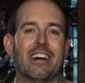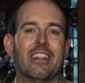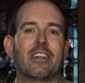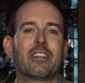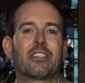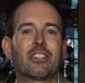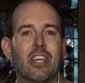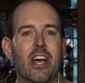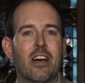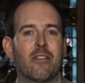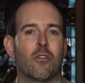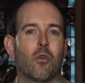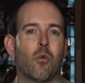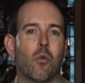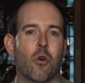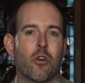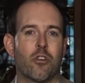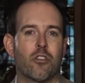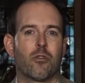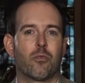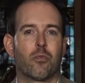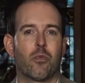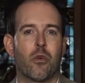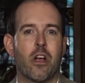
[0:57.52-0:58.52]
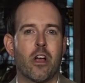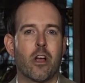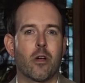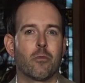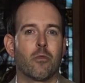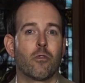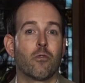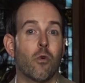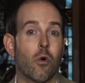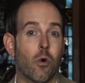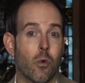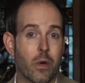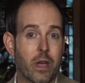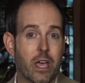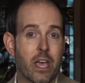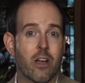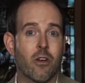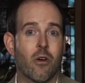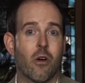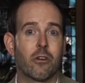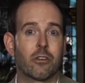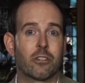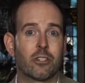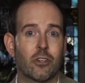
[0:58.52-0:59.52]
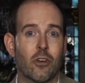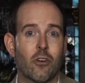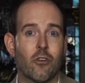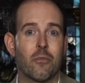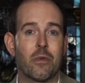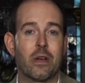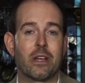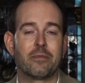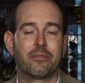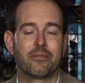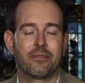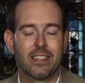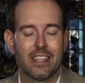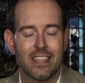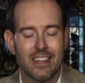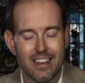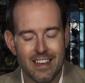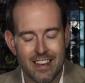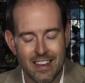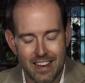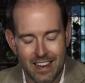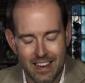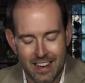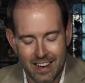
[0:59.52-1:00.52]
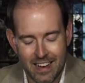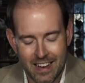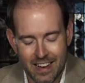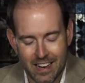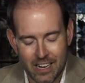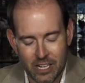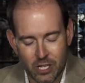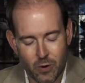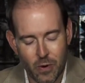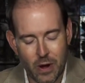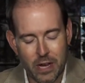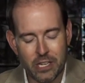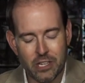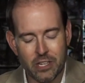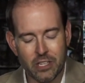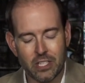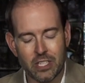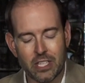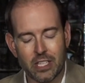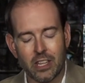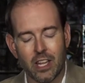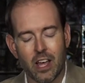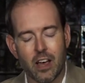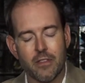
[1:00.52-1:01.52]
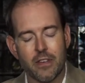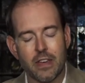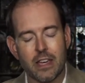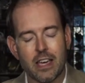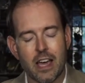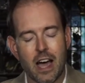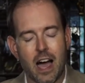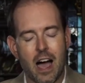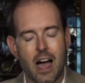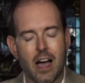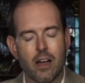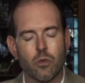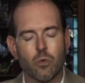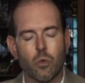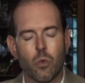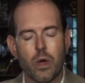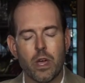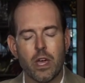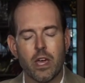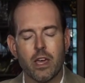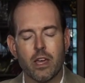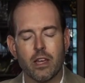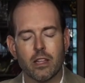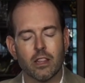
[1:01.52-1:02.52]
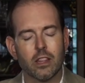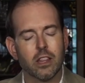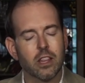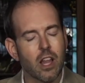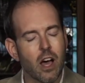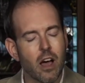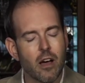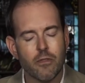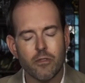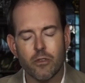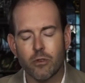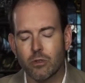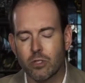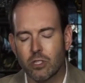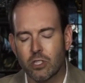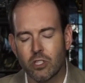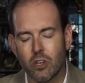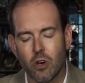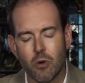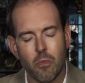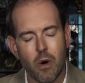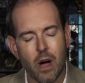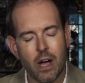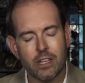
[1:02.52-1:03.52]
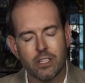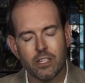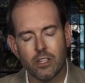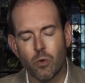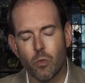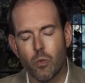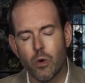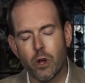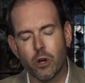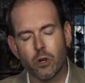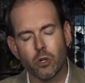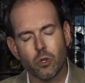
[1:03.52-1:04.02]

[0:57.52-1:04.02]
Let's have a word of prayer before we hear our sermon. Gracious and loving God, we love you so much, and we